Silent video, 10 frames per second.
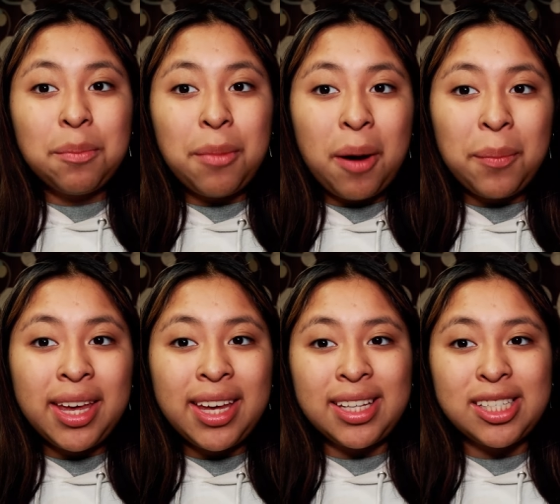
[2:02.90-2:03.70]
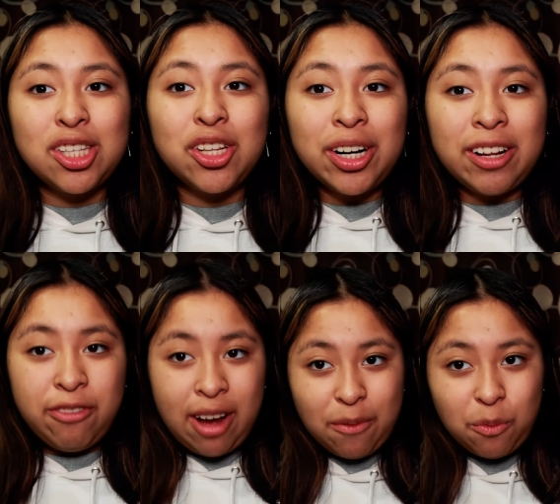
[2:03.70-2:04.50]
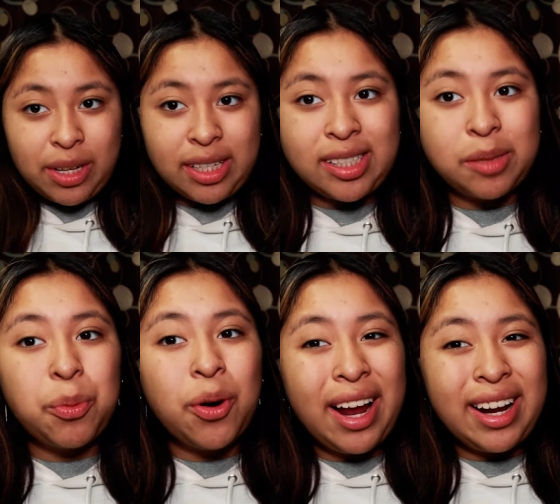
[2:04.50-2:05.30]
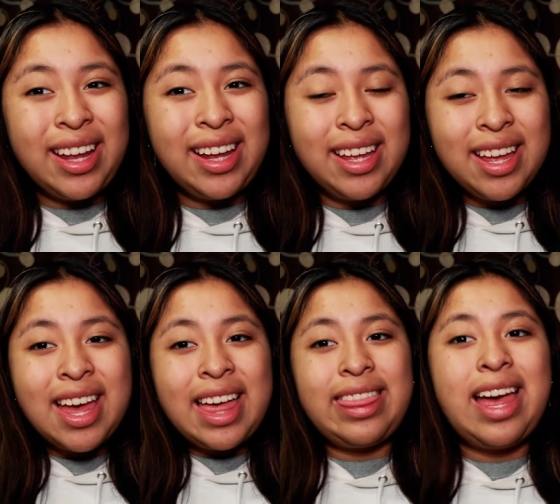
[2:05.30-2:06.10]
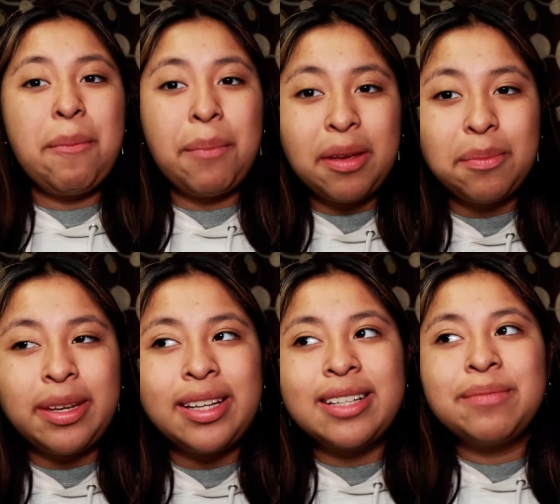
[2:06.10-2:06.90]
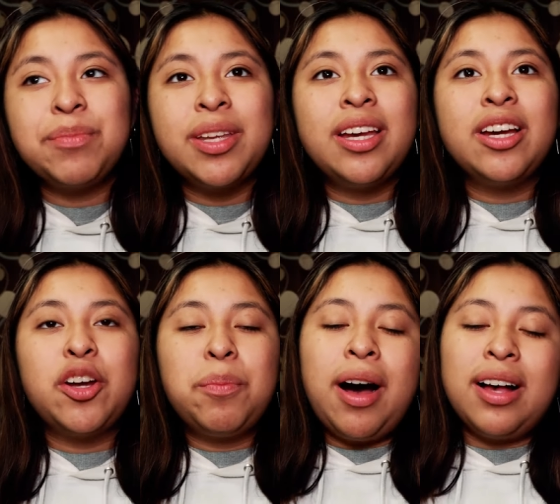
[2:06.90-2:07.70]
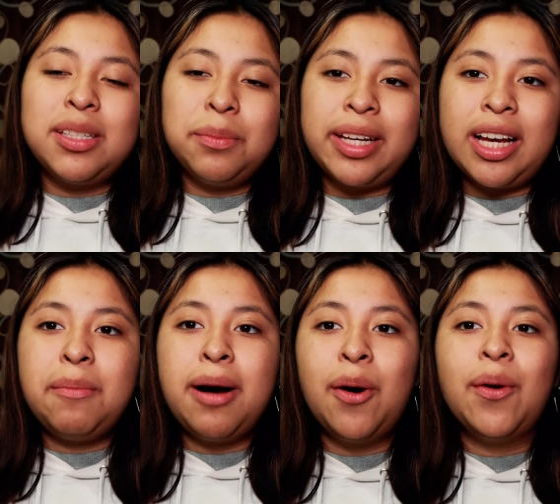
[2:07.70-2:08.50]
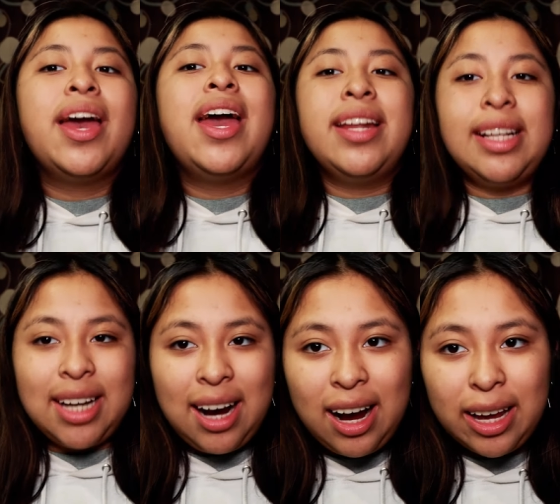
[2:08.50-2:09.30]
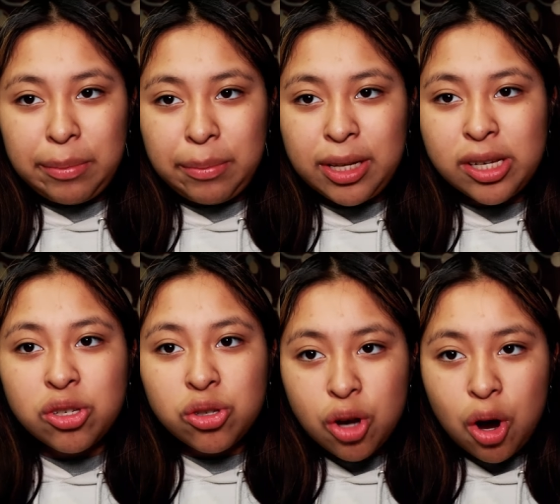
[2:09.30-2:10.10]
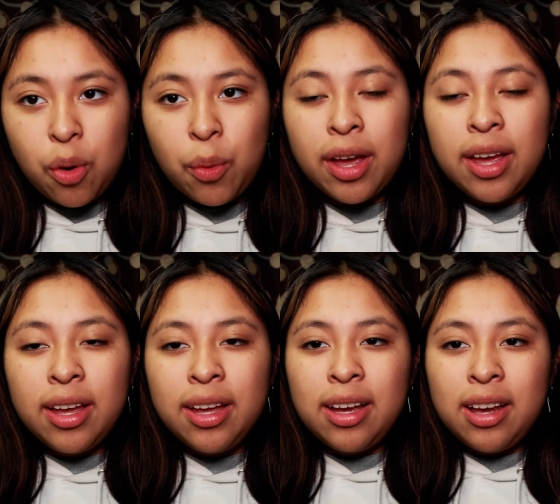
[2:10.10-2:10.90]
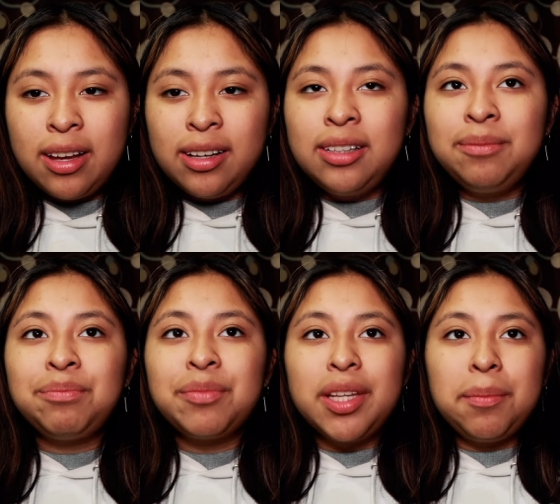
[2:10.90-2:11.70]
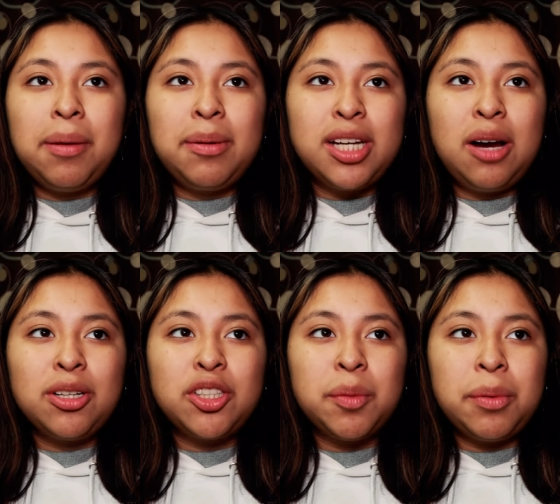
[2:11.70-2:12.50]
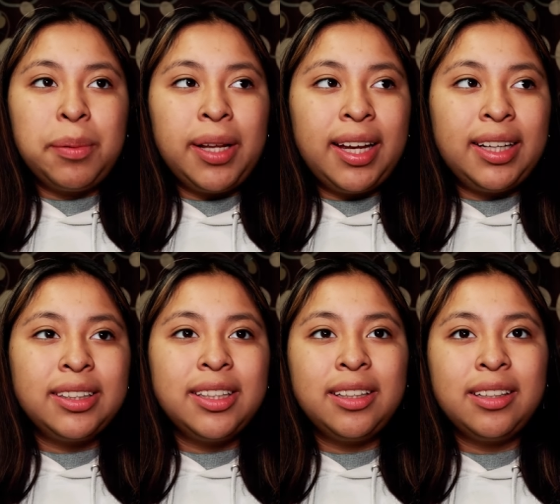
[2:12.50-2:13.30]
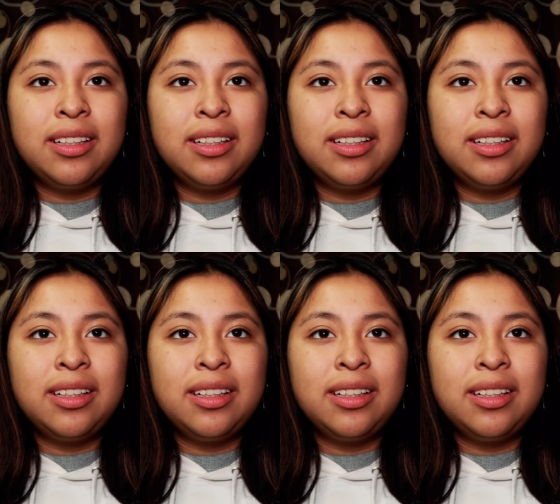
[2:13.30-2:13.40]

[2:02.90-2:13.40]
the mom hits 35 weeks pregnant that baby could possibly come out anytime so the baby shower should be planned